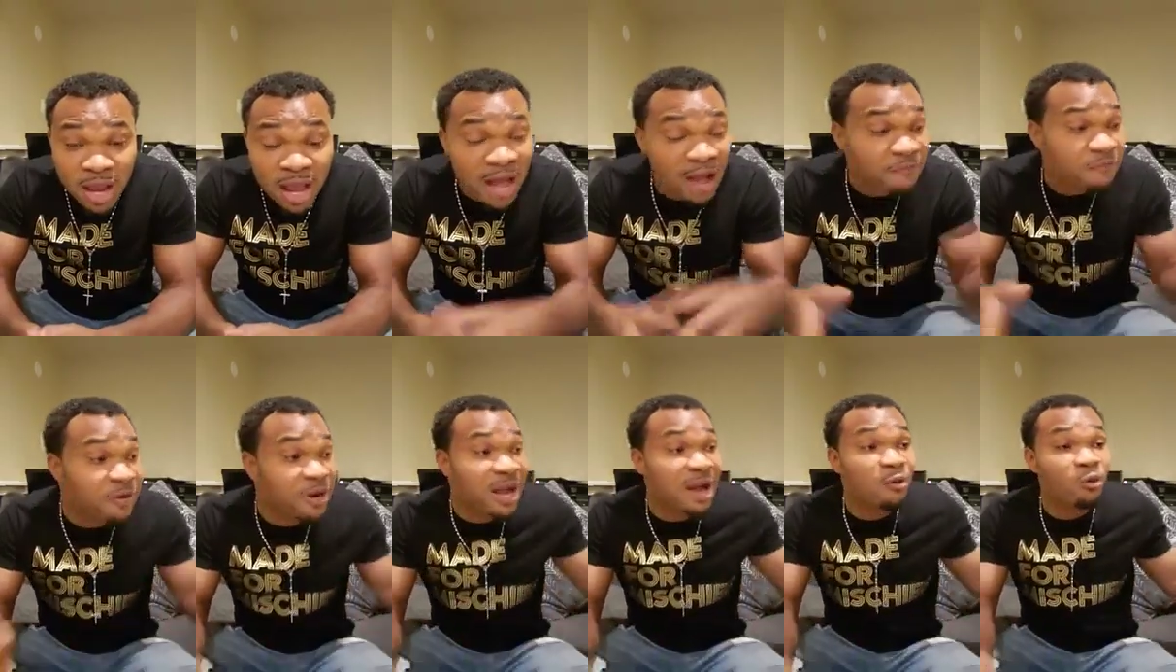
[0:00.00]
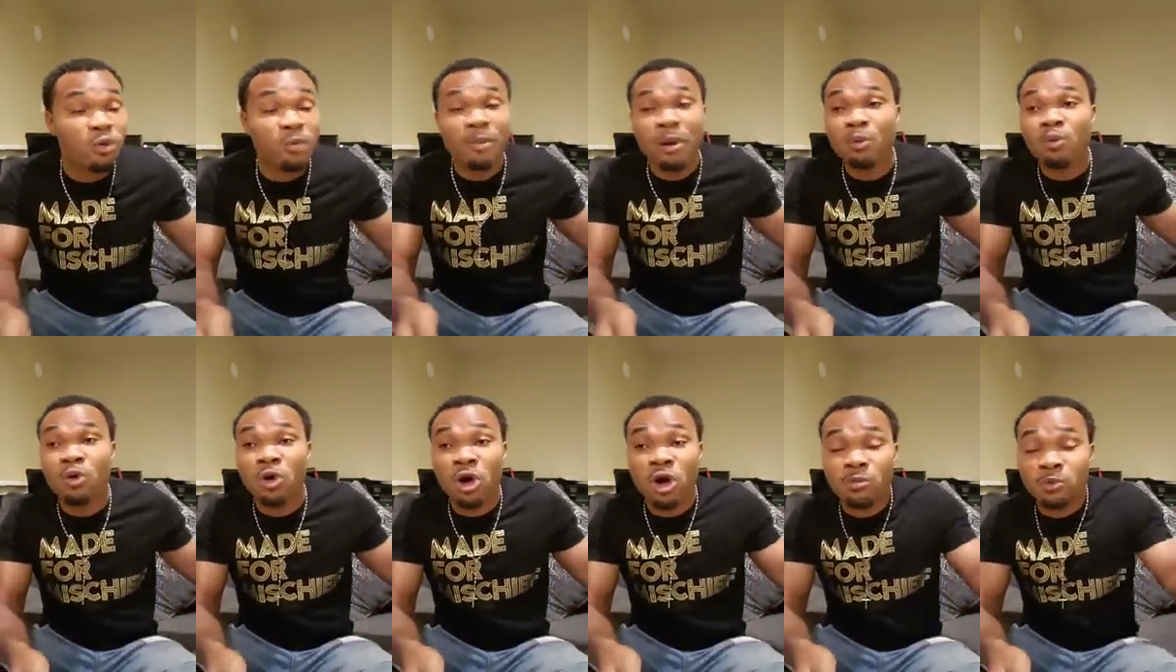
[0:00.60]
African women
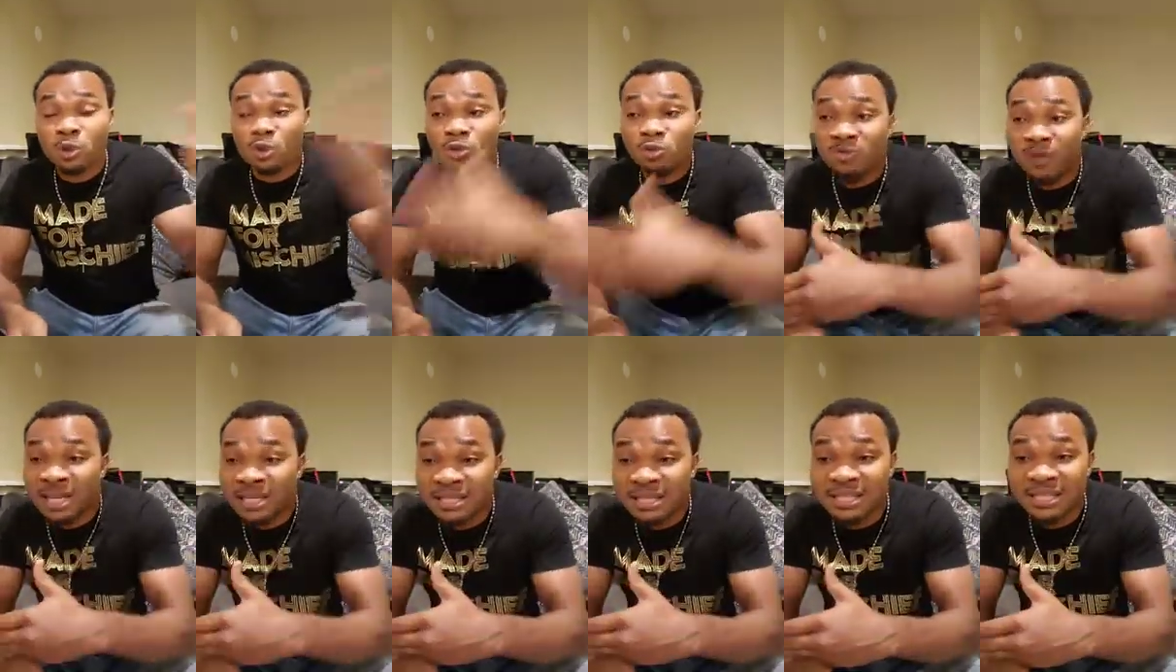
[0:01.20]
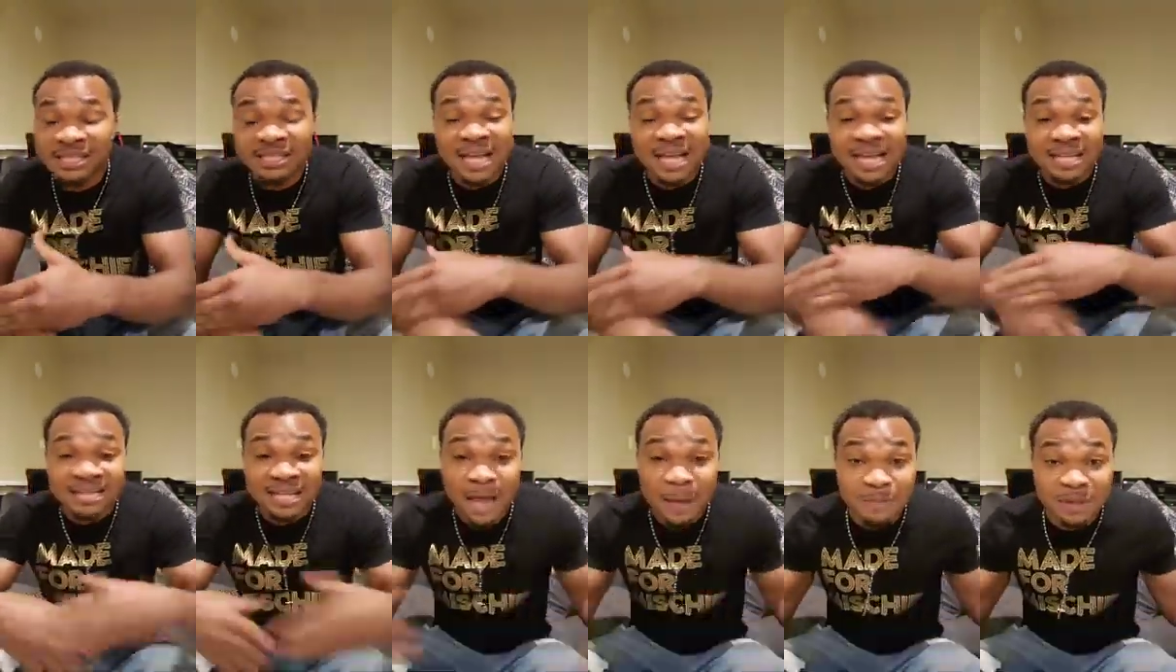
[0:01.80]
will come to overseas
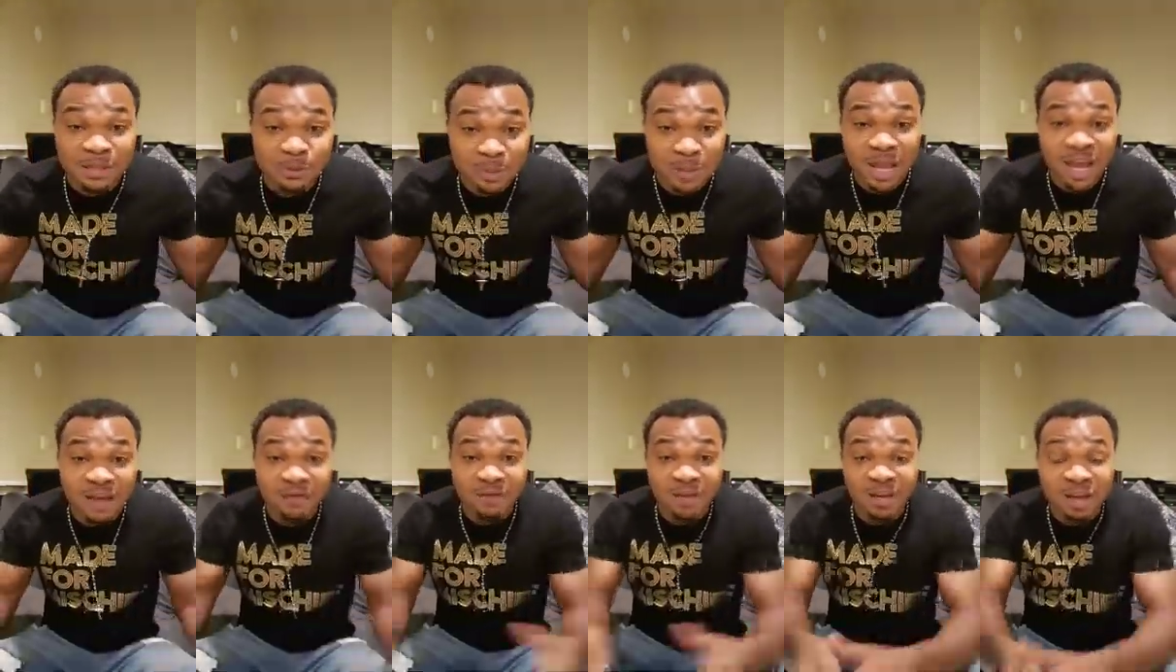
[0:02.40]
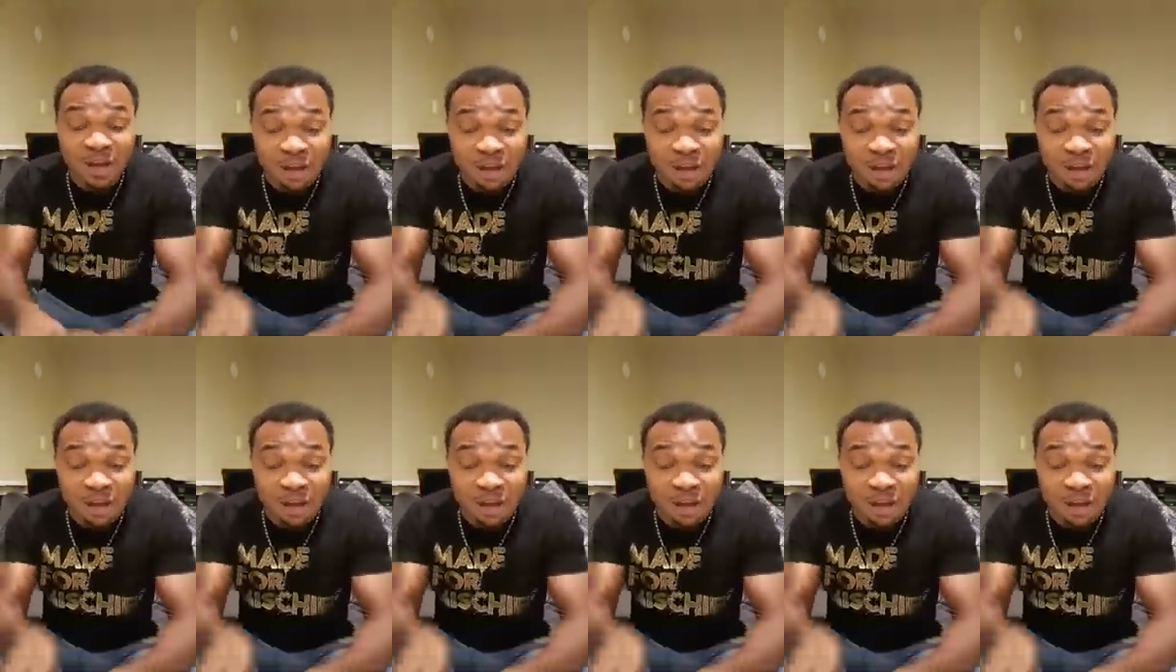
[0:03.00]
and start misbehaving